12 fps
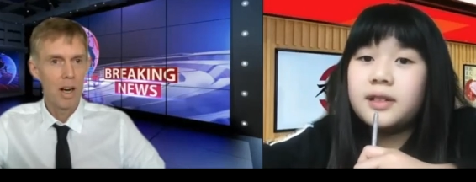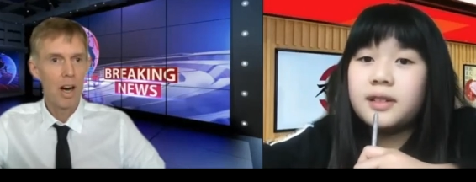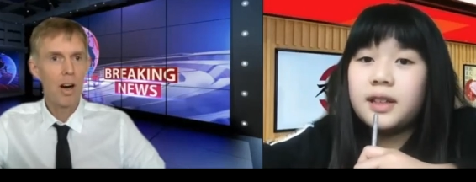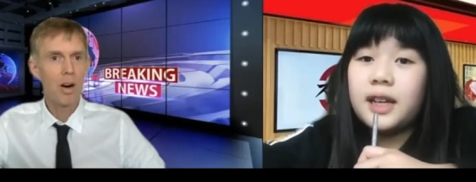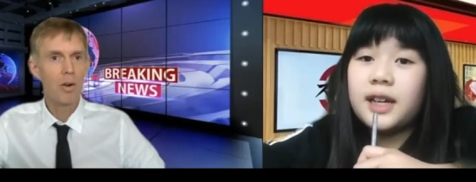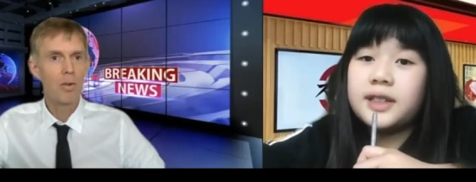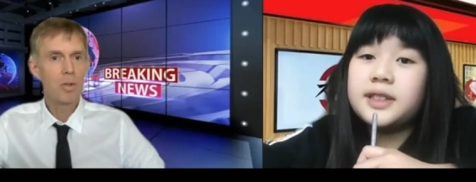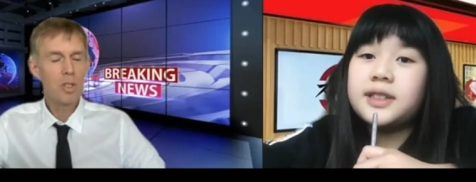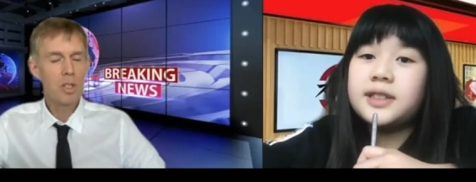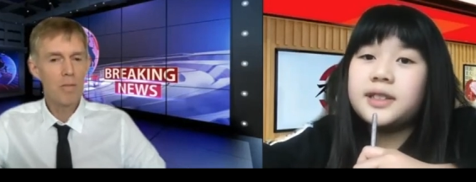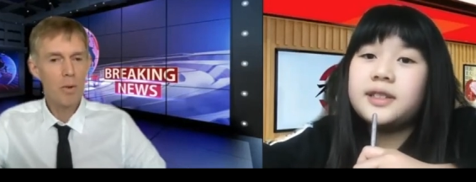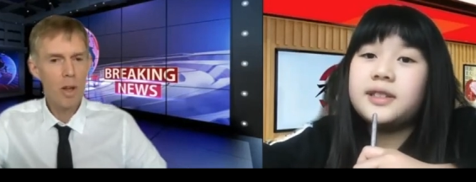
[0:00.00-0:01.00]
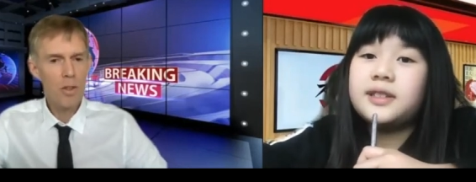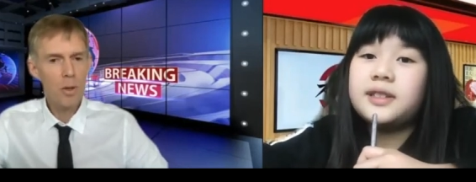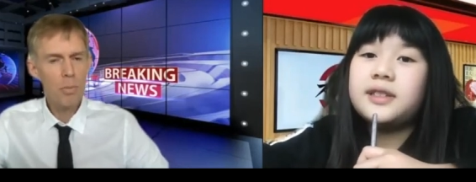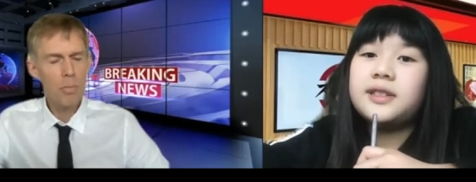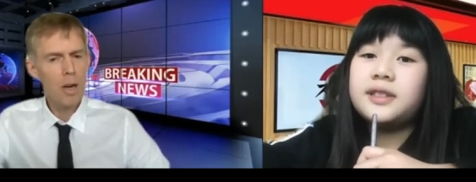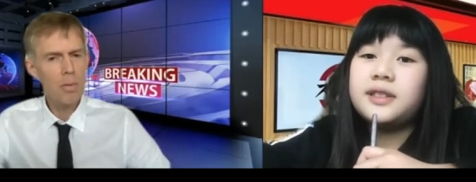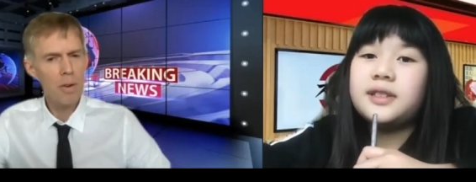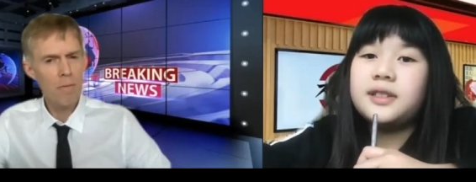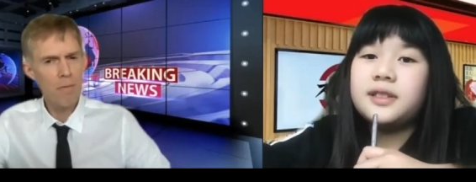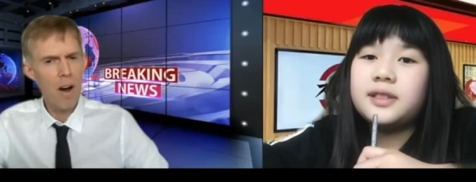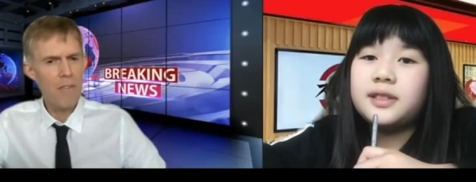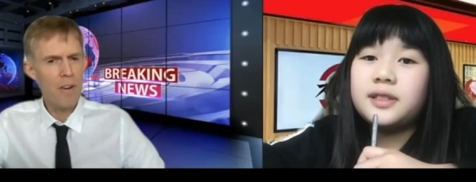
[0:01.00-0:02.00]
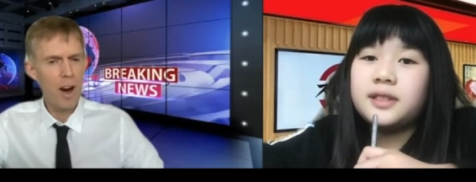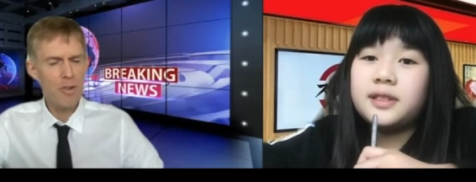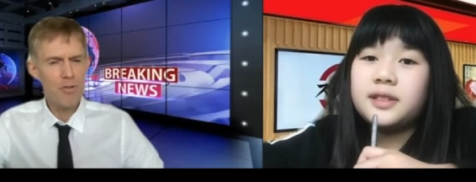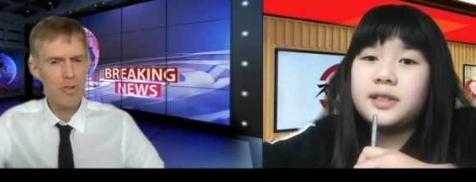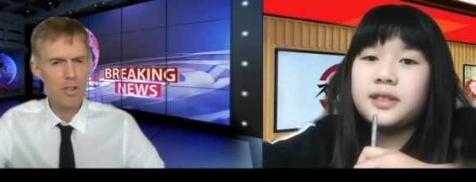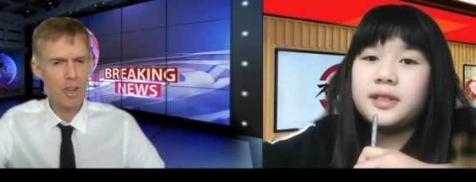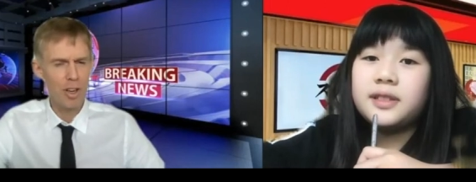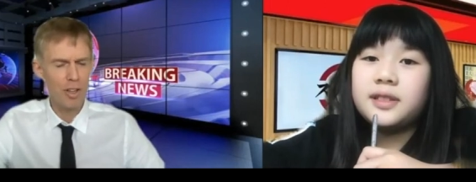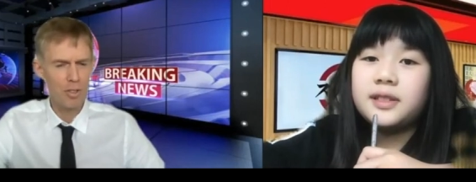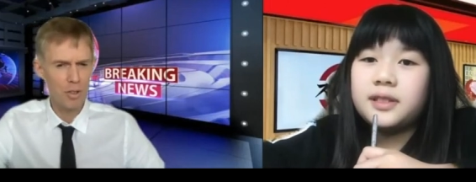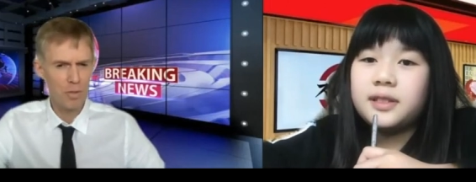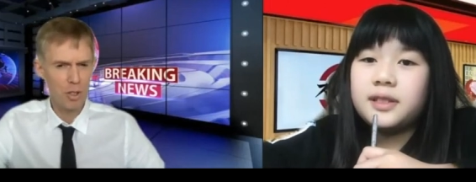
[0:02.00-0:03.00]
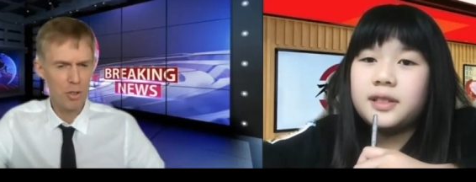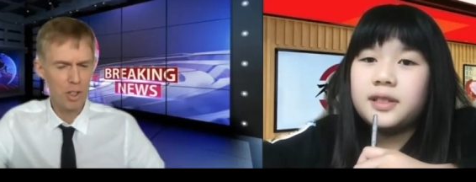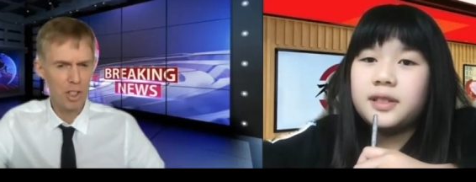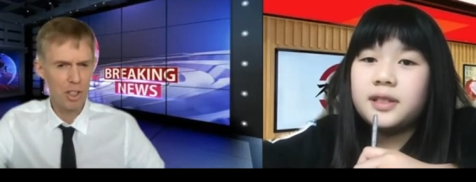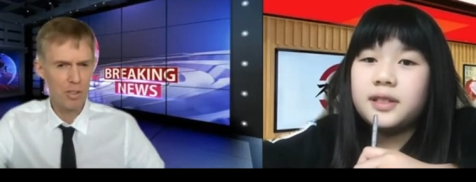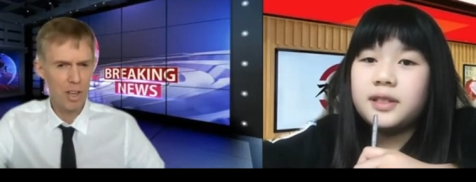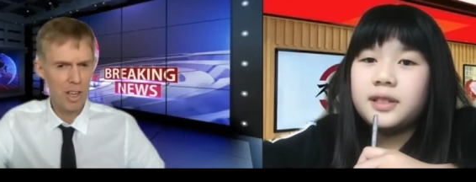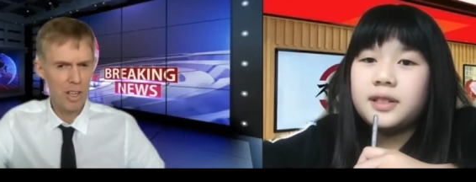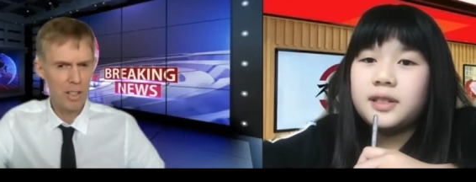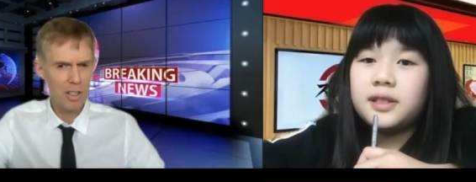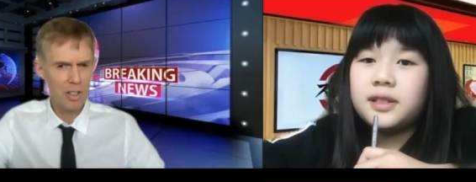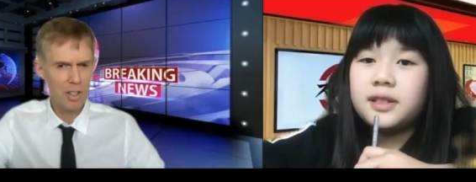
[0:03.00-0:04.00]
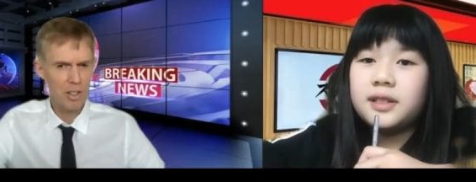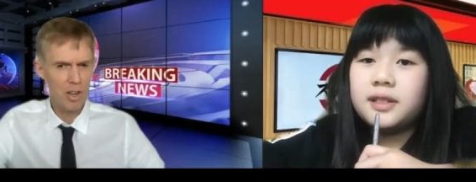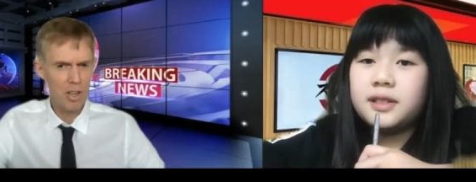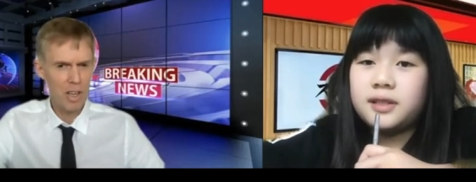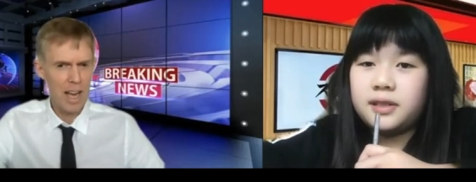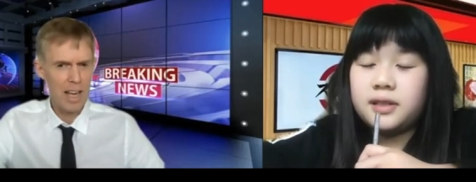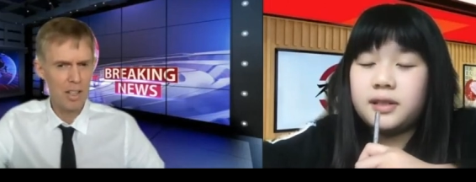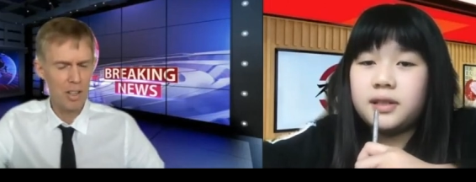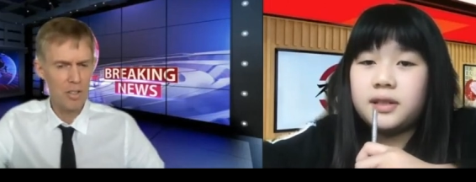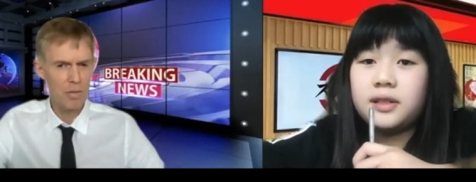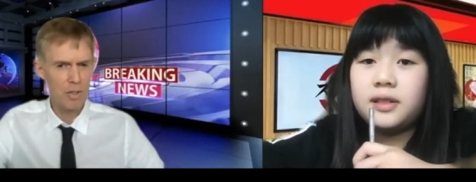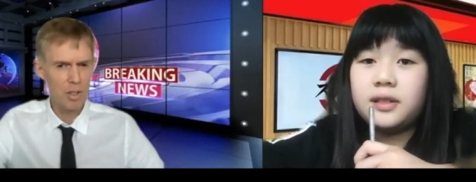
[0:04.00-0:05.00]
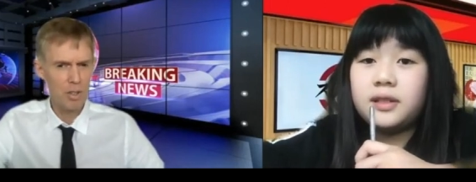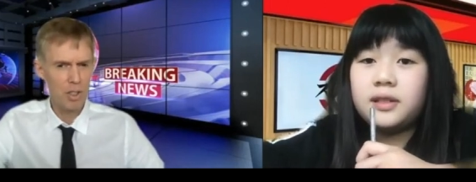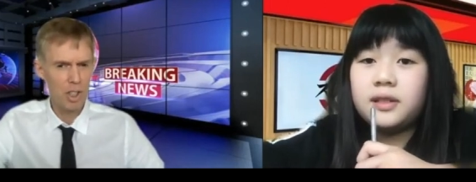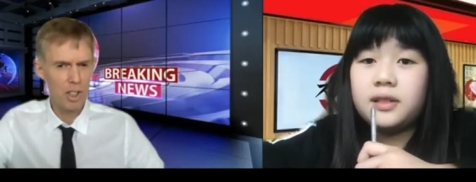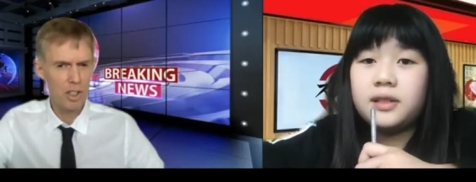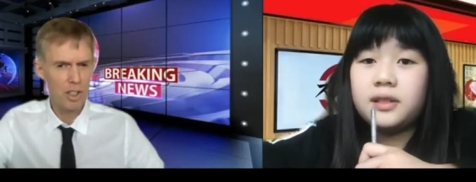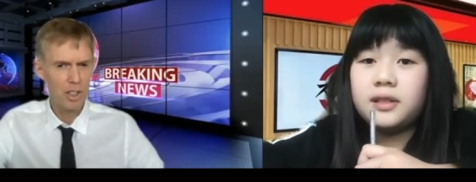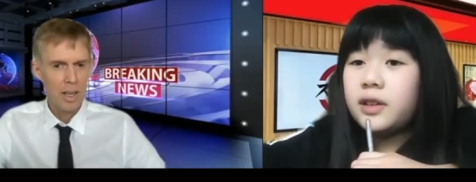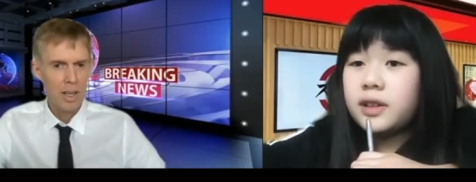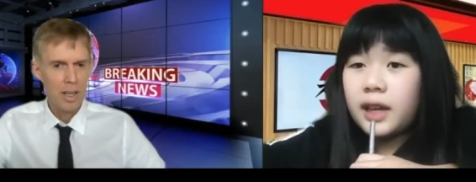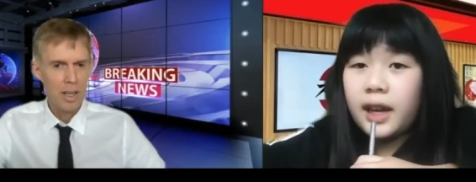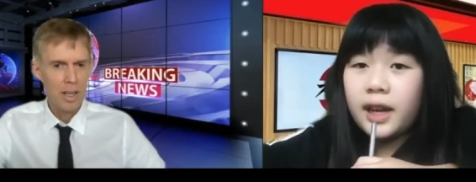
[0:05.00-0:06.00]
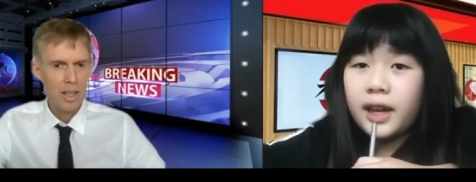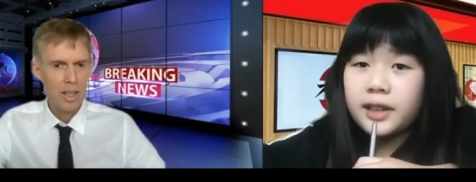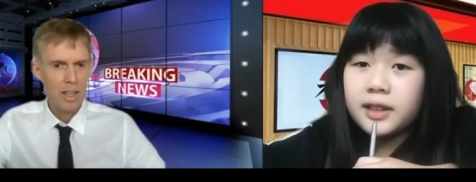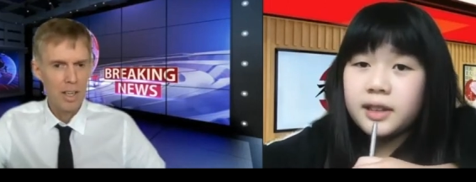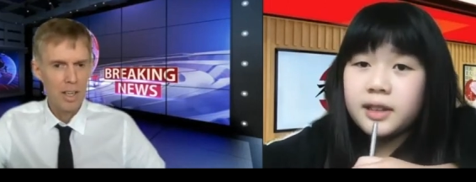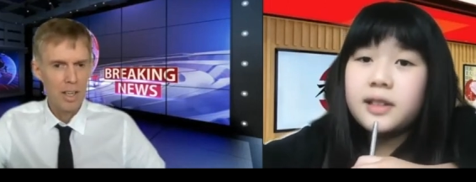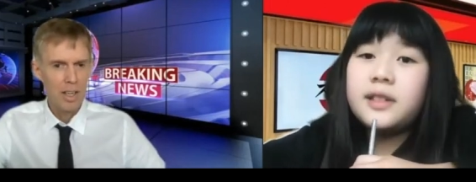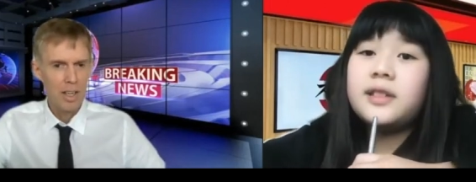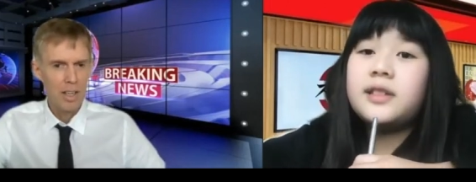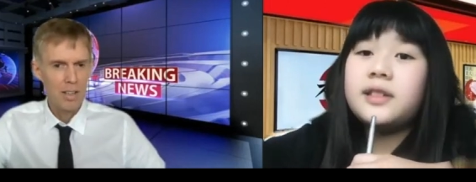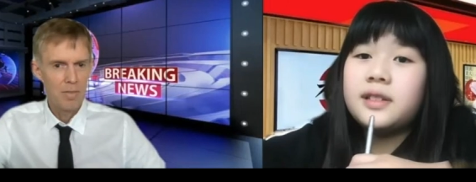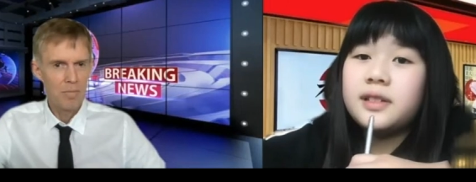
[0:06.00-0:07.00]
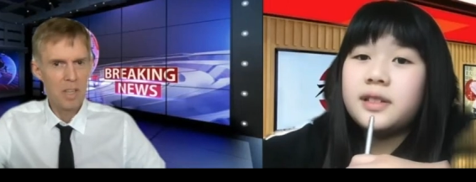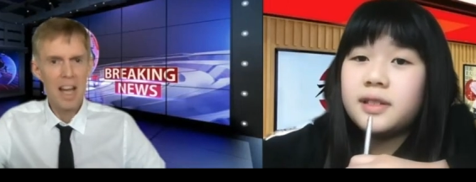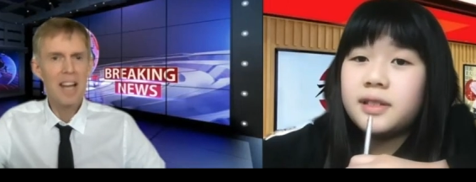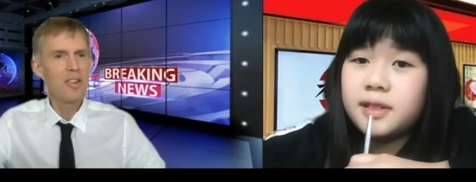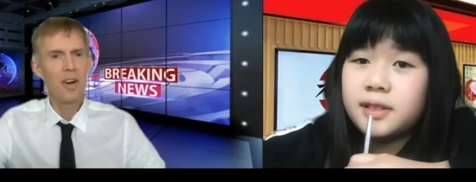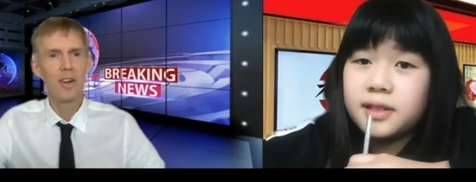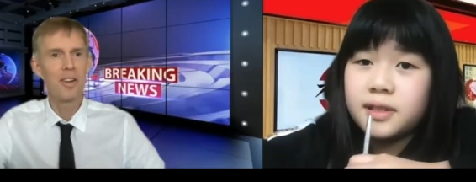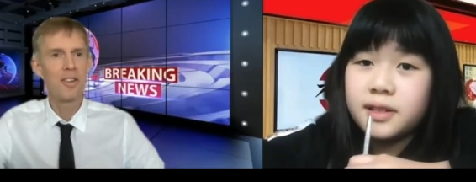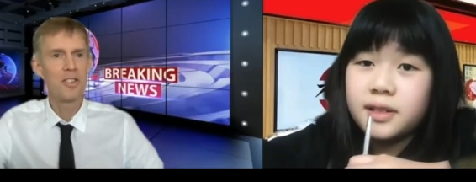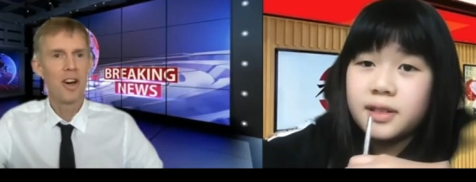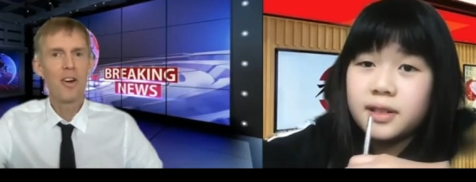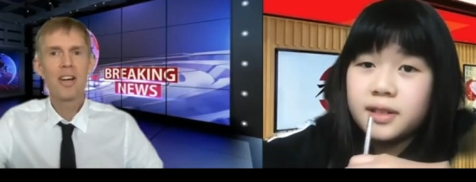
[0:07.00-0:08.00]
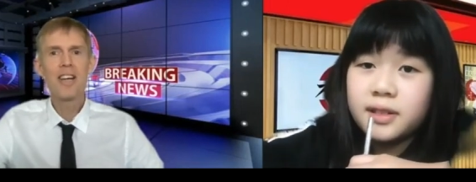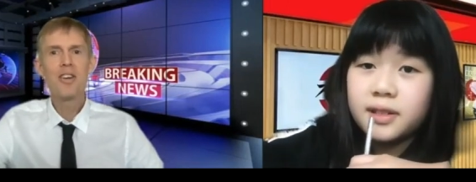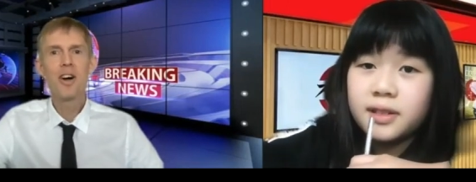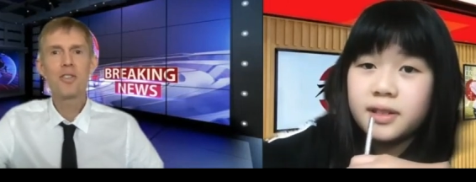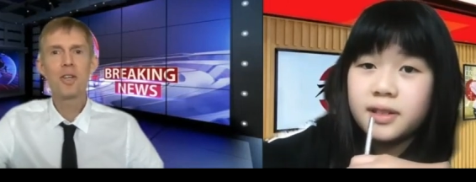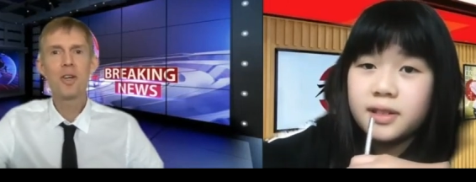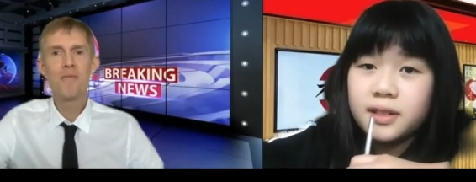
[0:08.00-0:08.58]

Speaker 1: Oh, yes. I thought it might have been five hundred dollars of sushi, right? Because the dog ate lots of sushi. Ten $10. Okay, not too